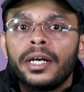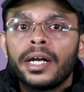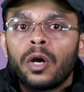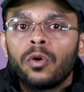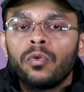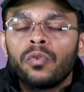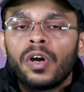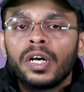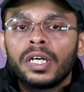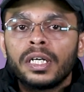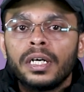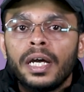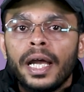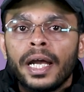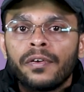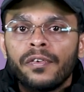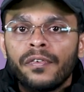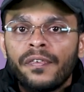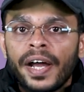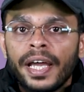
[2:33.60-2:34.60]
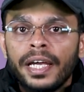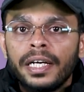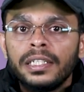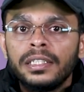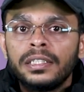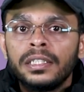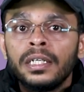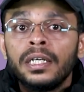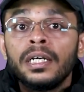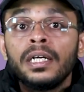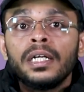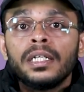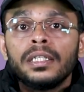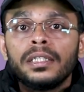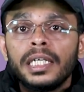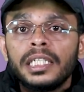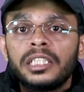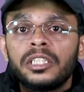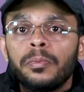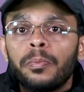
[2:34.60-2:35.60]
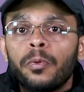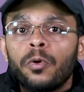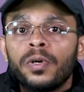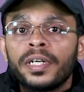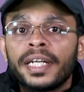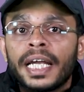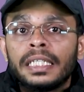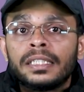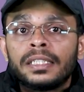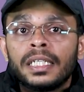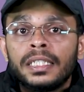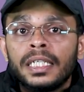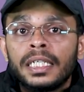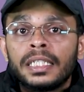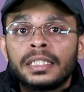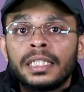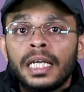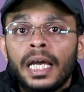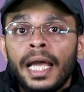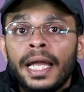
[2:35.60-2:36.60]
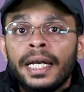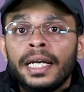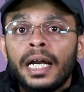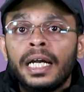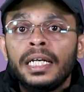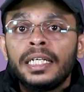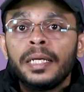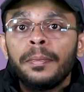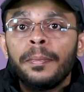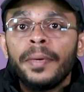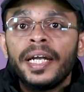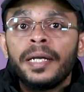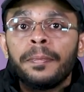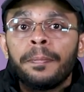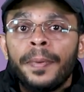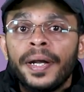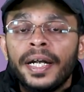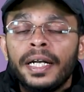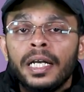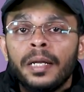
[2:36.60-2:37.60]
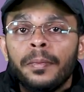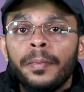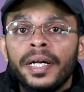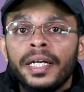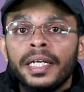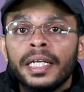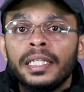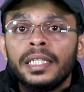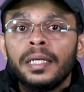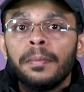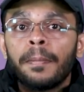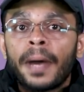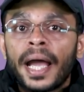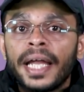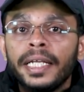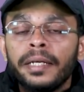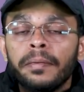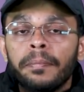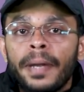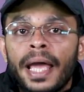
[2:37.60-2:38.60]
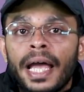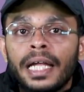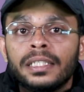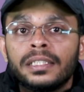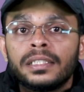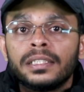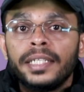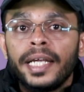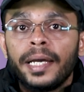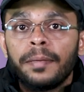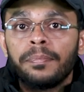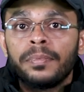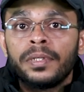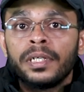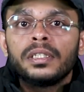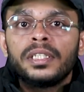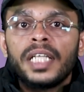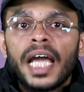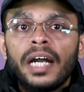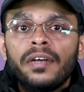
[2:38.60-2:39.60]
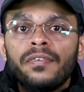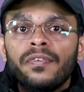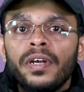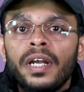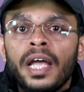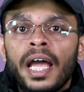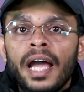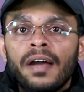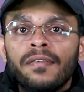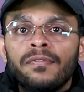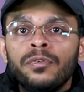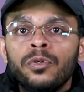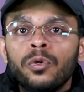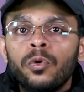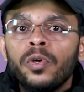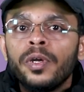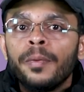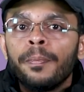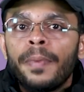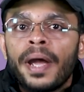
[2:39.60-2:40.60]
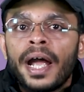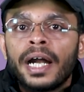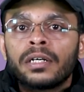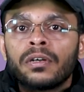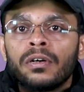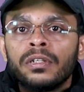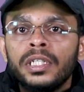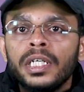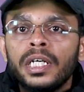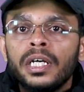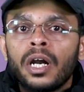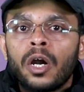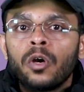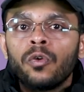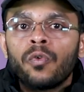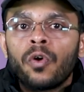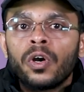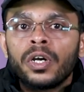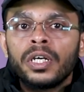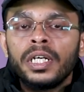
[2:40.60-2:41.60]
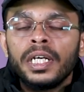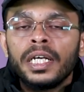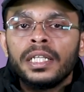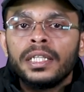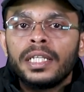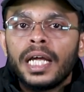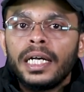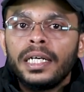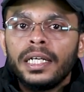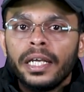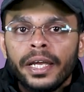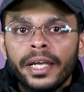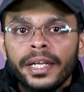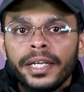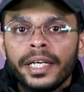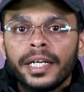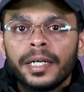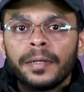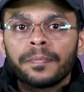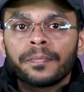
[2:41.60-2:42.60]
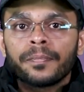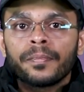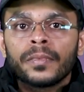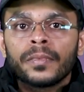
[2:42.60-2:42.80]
groundwater aquifers, this report can suggest an ultimate pit limit in the mining plan's depth that will have no impact on the groundwater in that area.